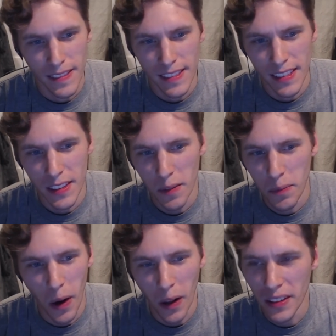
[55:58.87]
Not
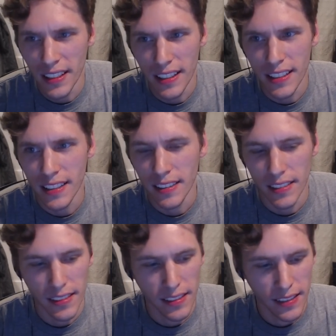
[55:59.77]
politics.
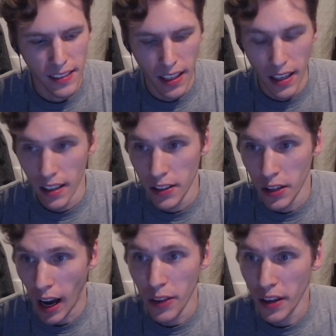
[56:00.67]

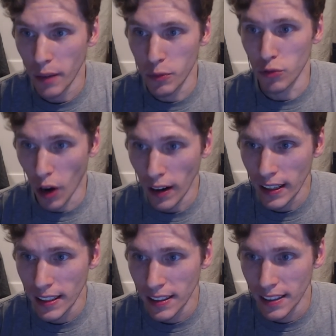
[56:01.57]
Yeah, you think I'm drunk?
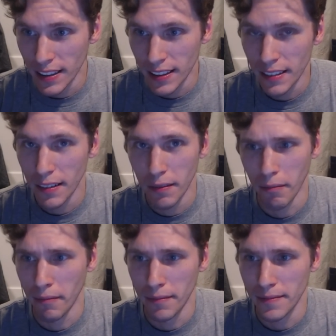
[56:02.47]

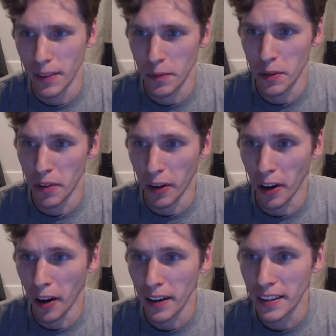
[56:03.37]
That would be very
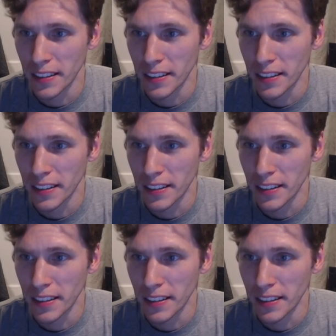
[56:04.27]
odd.